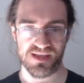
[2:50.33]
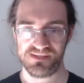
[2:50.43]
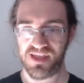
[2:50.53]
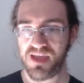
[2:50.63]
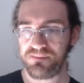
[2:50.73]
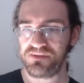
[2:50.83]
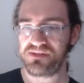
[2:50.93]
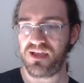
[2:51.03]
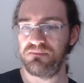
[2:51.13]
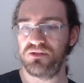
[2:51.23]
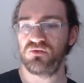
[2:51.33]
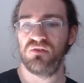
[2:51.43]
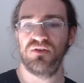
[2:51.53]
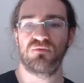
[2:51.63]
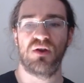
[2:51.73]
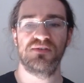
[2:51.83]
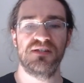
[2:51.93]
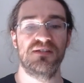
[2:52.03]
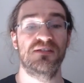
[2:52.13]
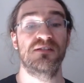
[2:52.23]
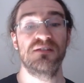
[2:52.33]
As it happens, IP traffic routing is